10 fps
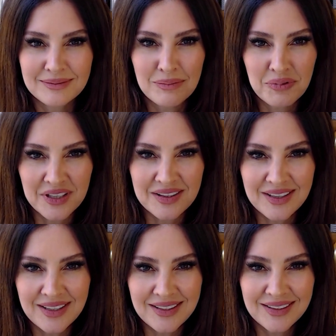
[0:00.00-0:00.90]

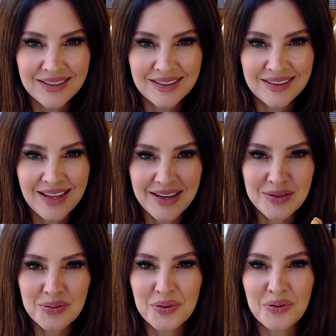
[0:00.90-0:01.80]
breathing, that
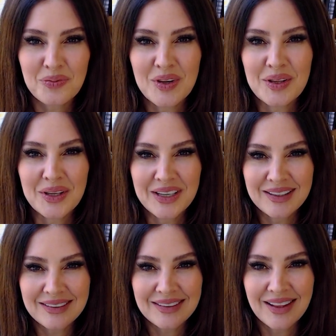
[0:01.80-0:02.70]
truth
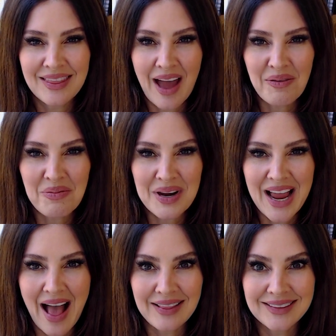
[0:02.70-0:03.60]
feeling, that
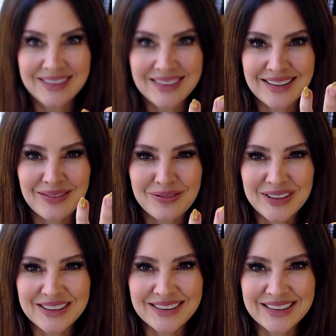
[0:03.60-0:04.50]
reality
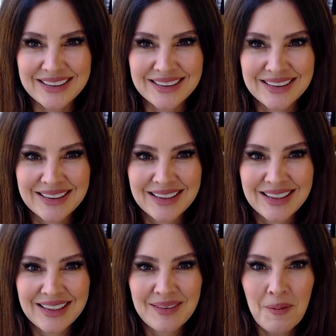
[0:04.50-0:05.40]
feeling,
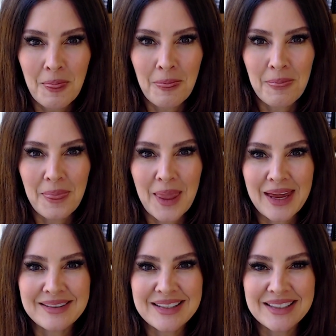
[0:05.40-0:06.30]

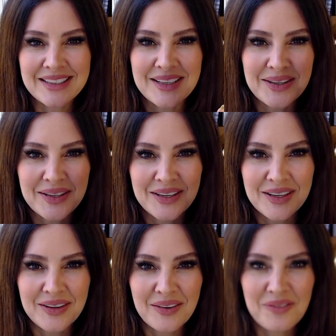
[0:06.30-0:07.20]
and then
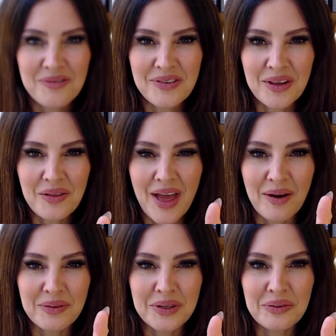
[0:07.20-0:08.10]
feel
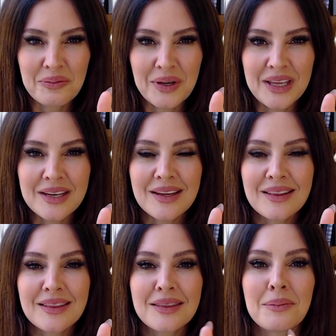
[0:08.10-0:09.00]
that when you read
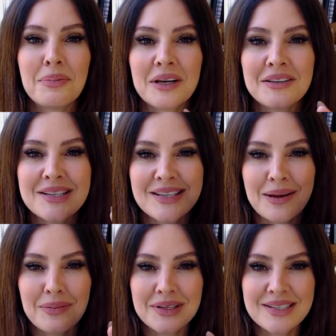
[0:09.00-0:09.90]
the bigger
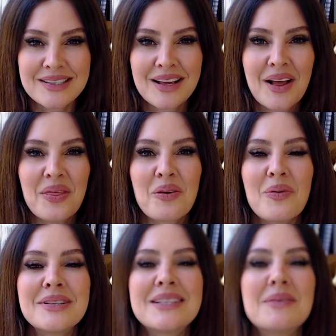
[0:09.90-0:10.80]
statements, the
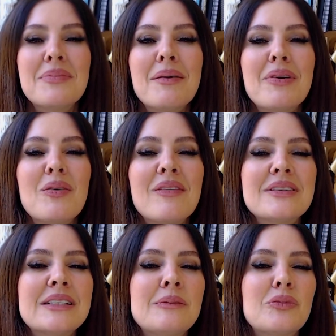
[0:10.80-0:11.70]
ones that maybe you have a
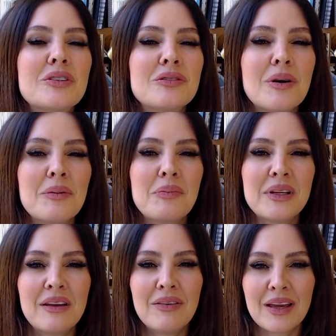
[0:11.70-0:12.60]
little more trouble
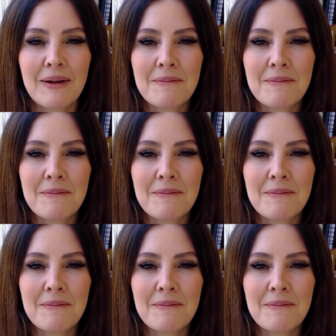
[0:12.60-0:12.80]
believing,